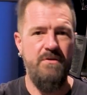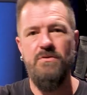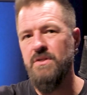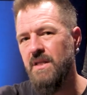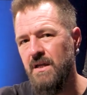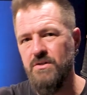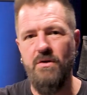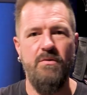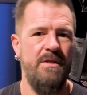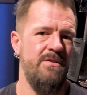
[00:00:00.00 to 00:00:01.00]
Usually they
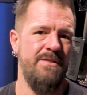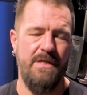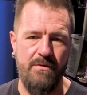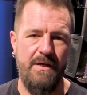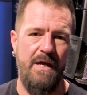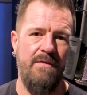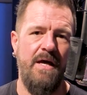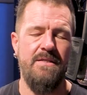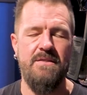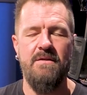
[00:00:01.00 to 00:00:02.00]
don't, and so it's like, okay,
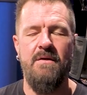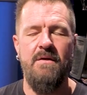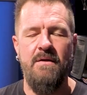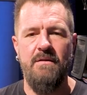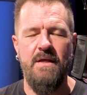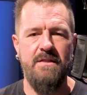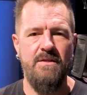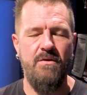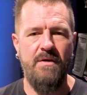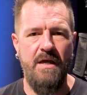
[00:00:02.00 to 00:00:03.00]
that's that's
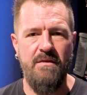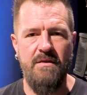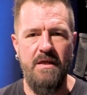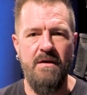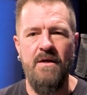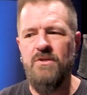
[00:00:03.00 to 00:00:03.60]
an okay thing.